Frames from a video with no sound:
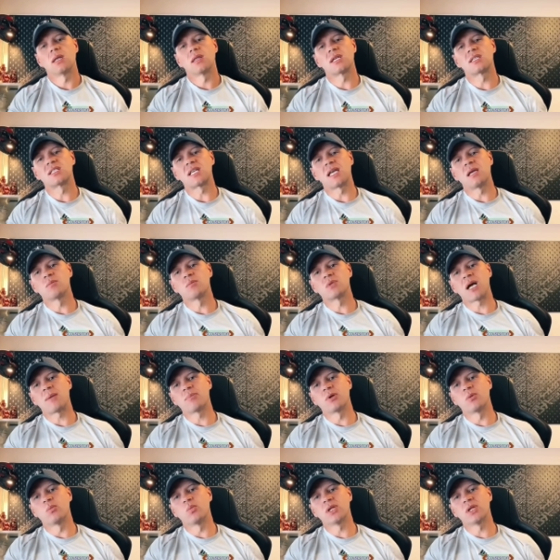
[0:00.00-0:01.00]
The same's
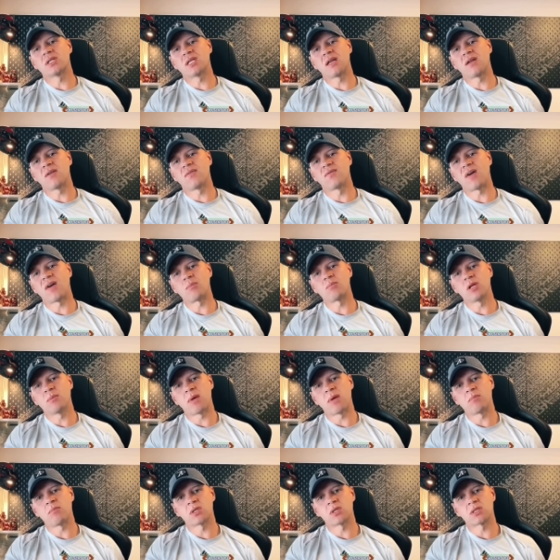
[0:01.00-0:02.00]
happening with their family
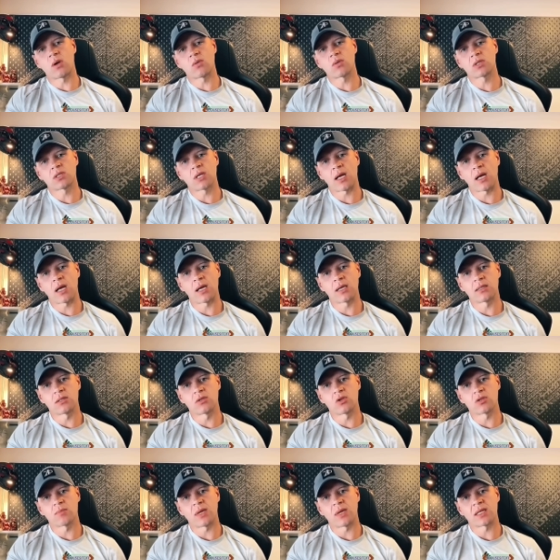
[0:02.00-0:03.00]
members outside.
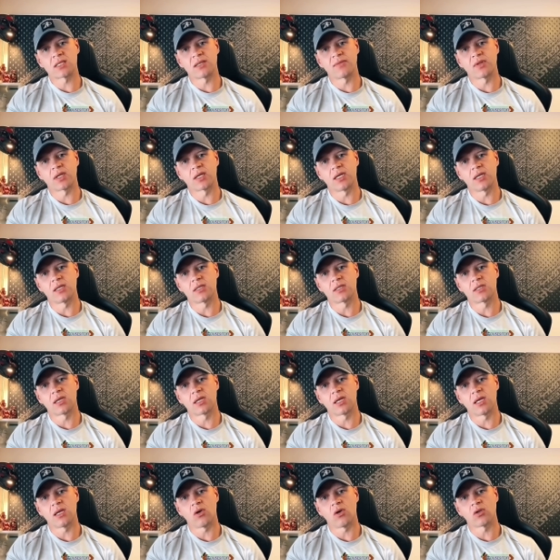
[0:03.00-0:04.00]
Doesn't matter if the kid's
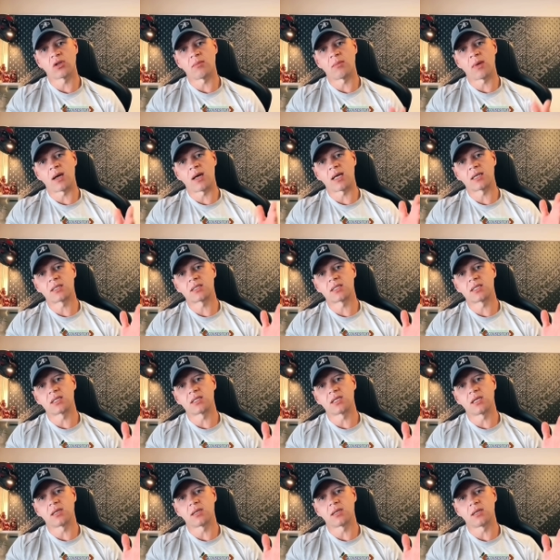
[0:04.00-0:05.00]
3 or the ma's
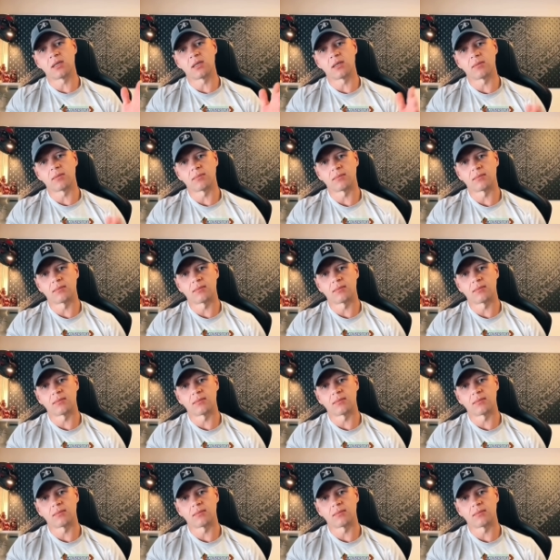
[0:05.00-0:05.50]
63.